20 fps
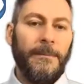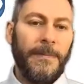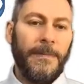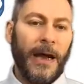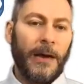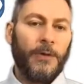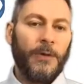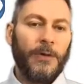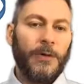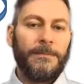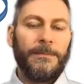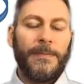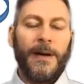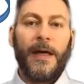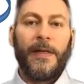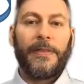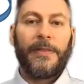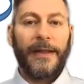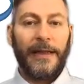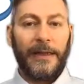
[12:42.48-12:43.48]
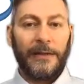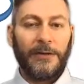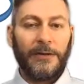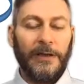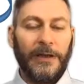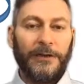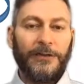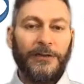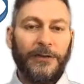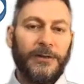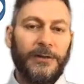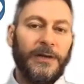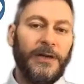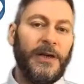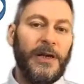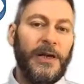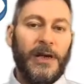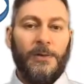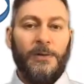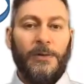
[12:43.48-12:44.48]
backward path calculation.
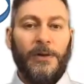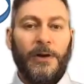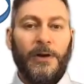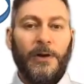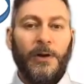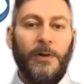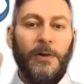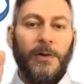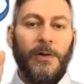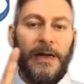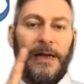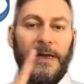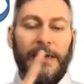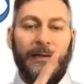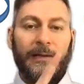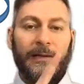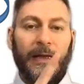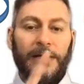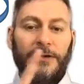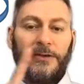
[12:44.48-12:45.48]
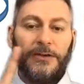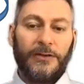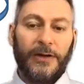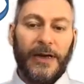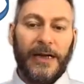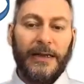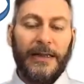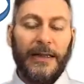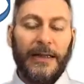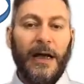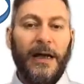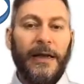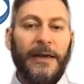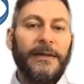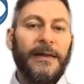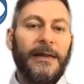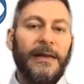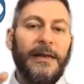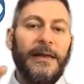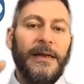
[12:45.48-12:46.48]
We go in a straight
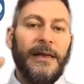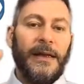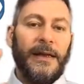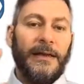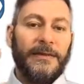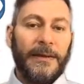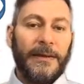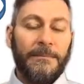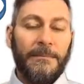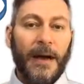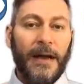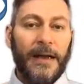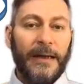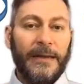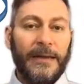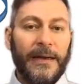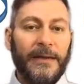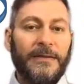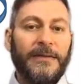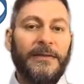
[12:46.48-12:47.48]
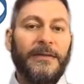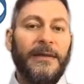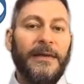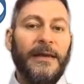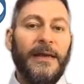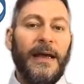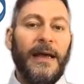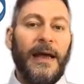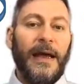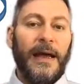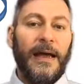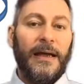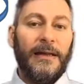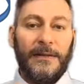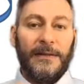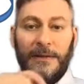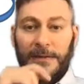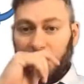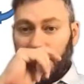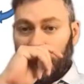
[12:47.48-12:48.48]
line, it's a minus,
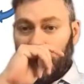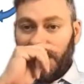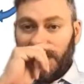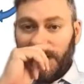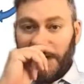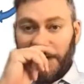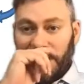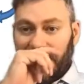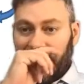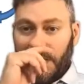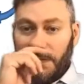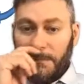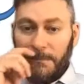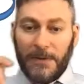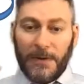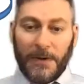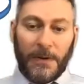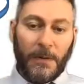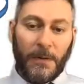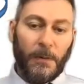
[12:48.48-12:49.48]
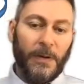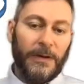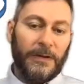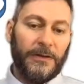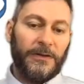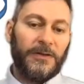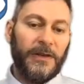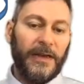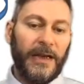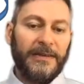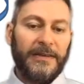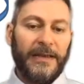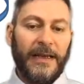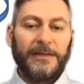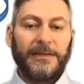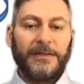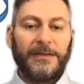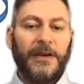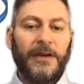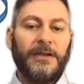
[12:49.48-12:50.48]
and the smaller number wins. So let's
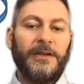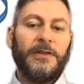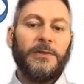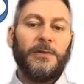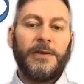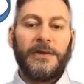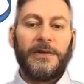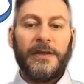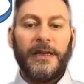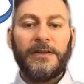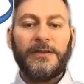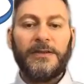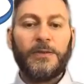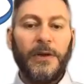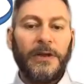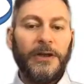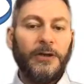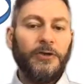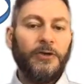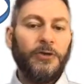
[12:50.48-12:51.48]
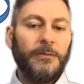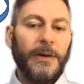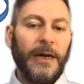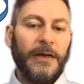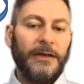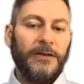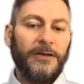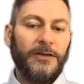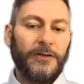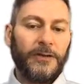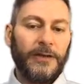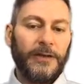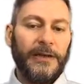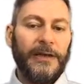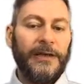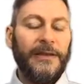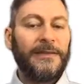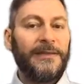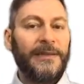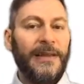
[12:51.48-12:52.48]
get started with this. 22 minus 3
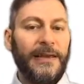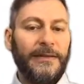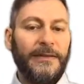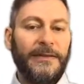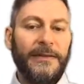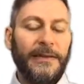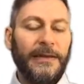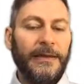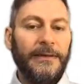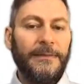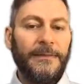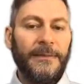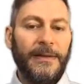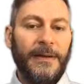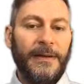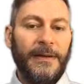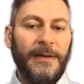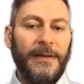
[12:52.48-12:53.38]
is 19.